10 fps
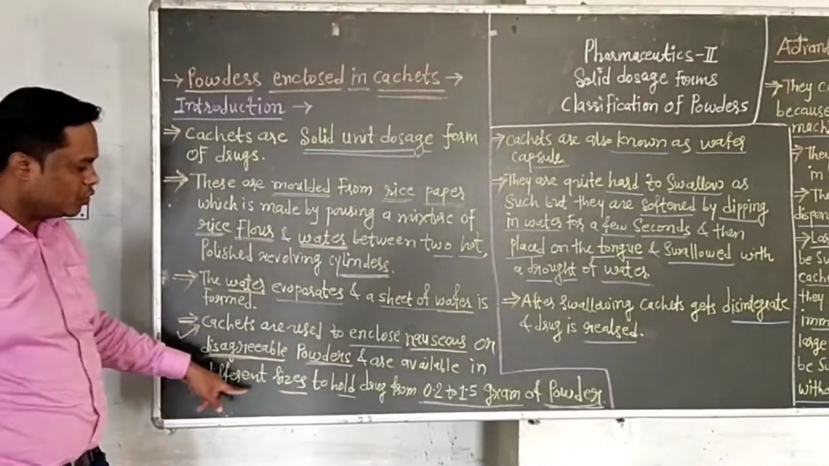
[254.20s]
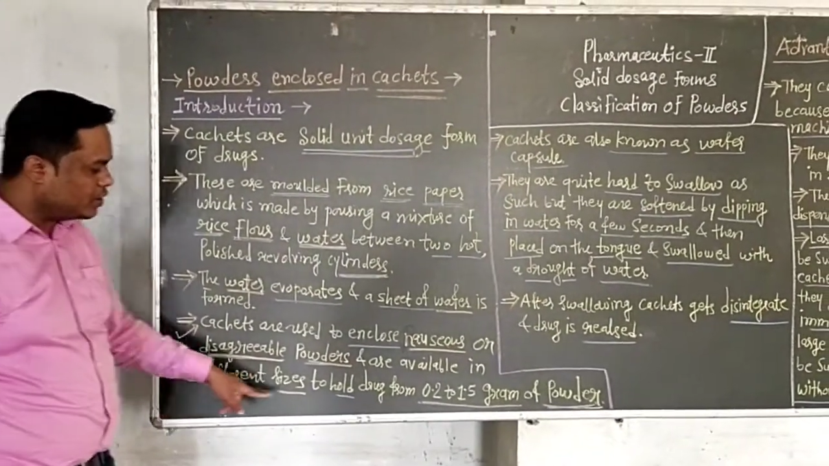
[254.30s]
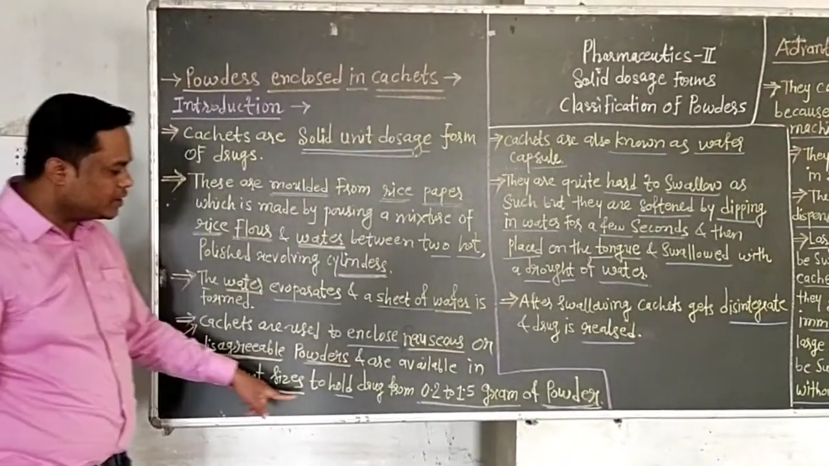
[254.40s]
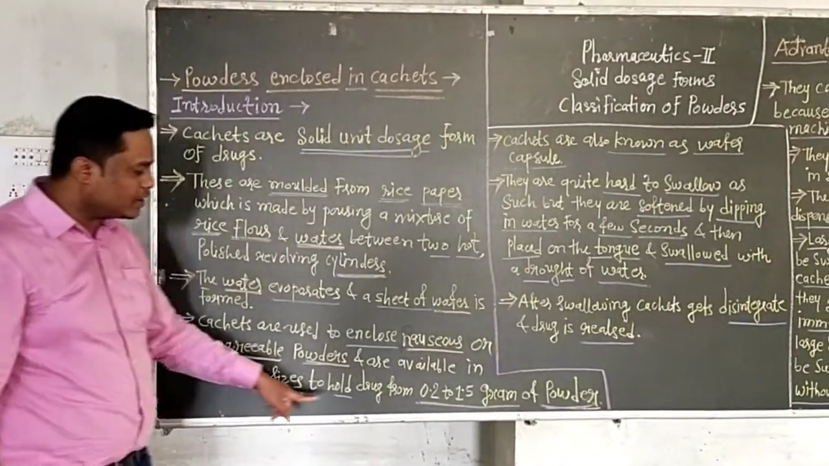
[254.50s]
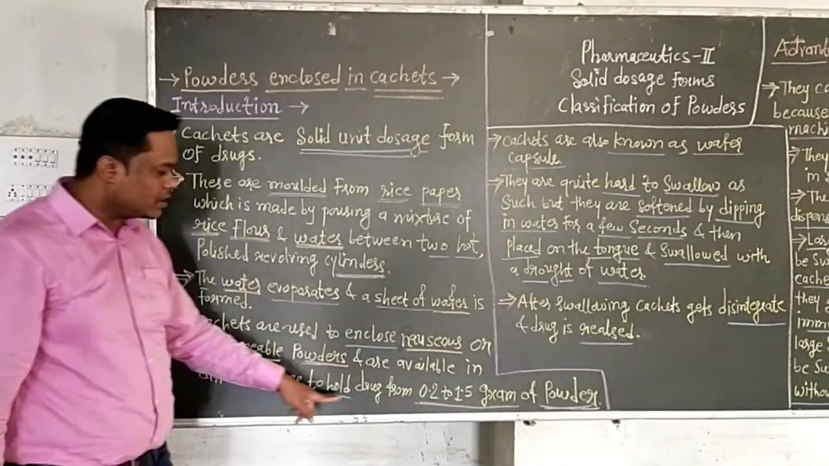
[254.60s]

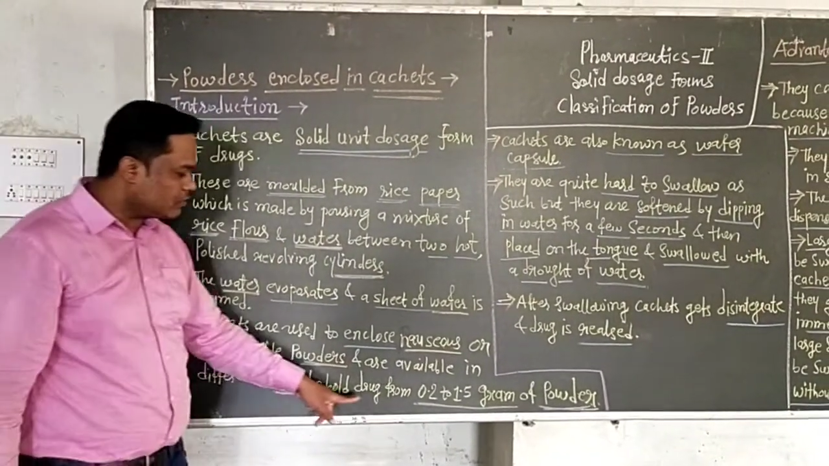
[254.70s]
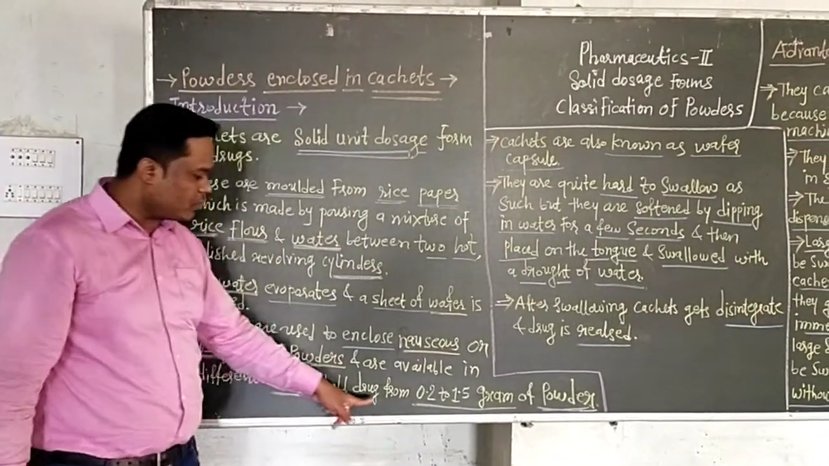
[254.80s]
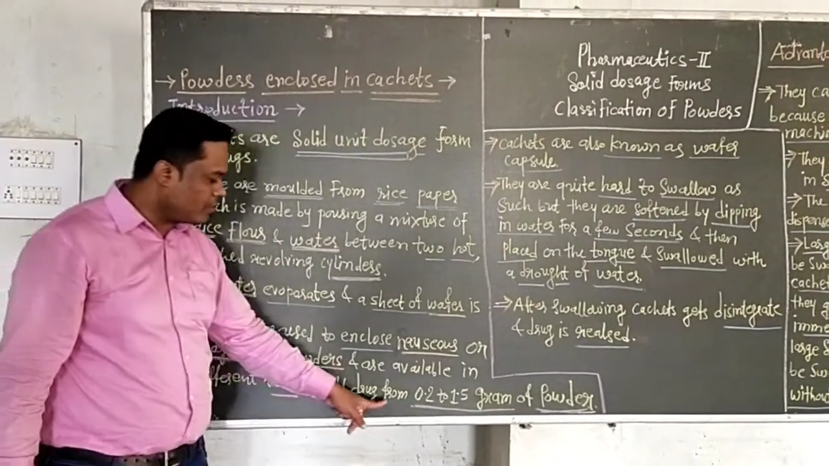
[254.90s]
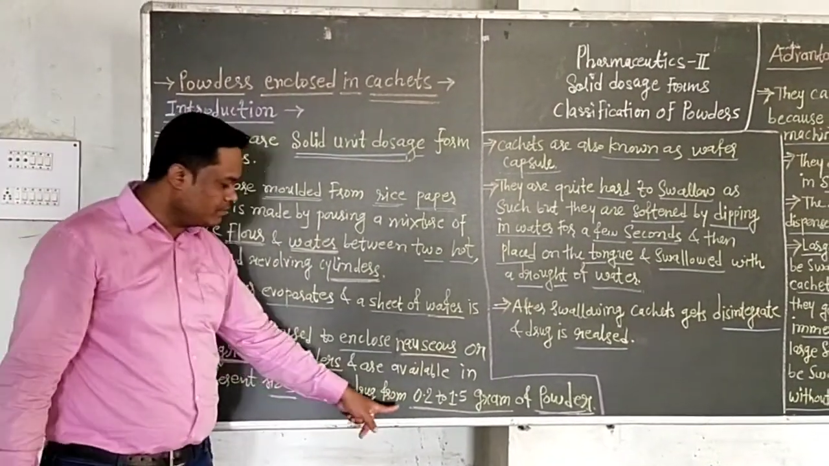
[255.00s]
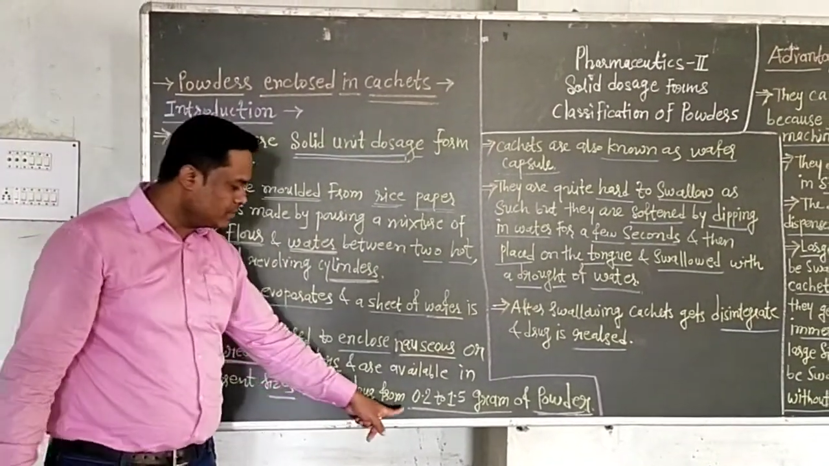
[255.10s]
hold the drug
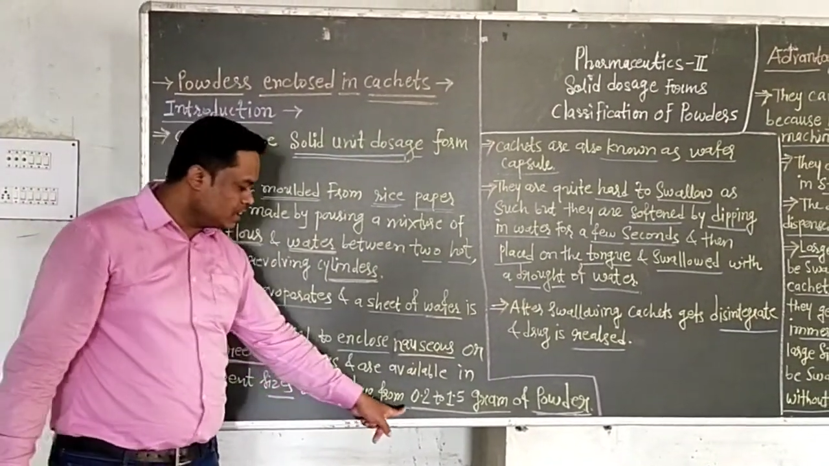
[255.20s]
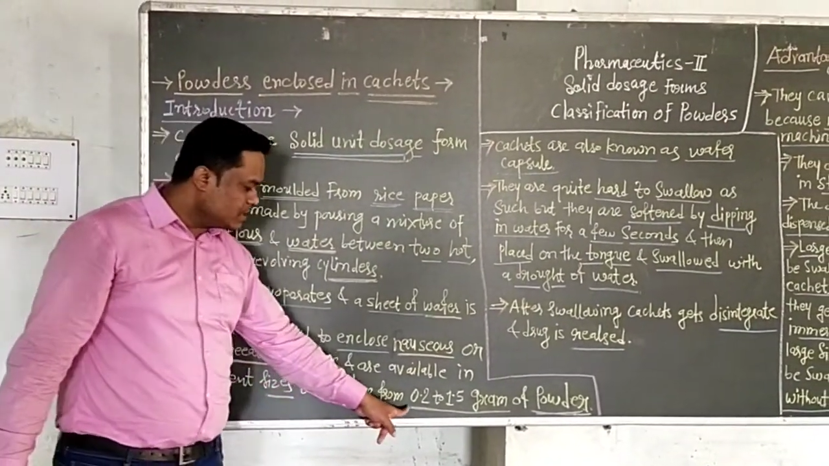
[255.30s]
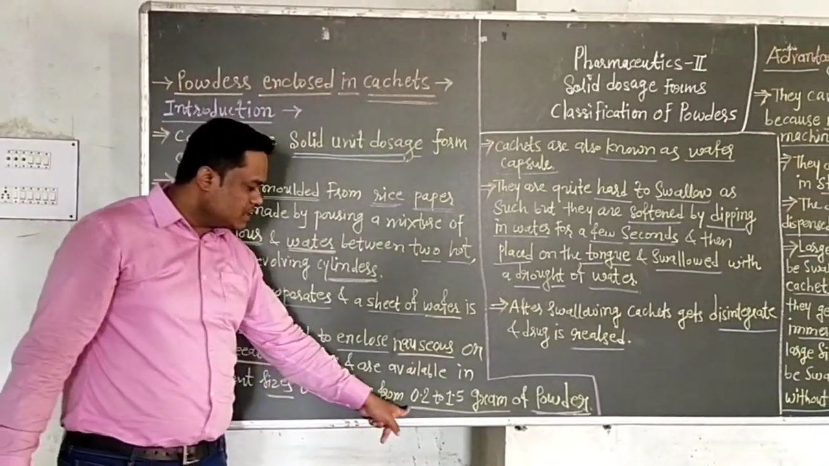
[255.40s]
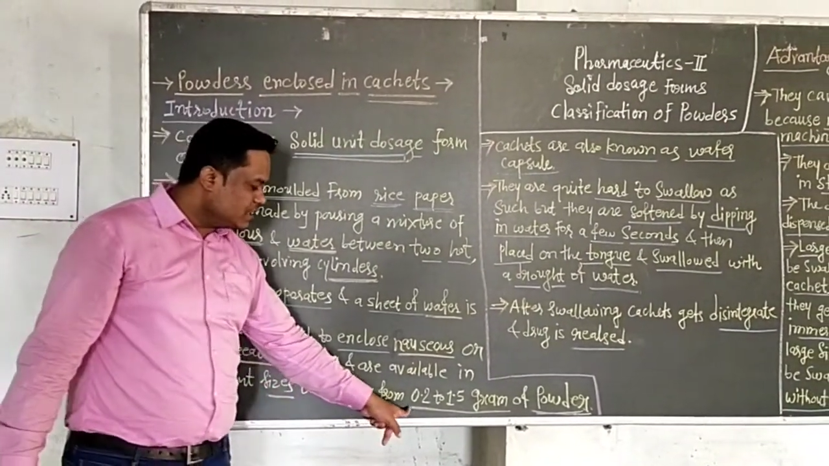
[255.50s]
from,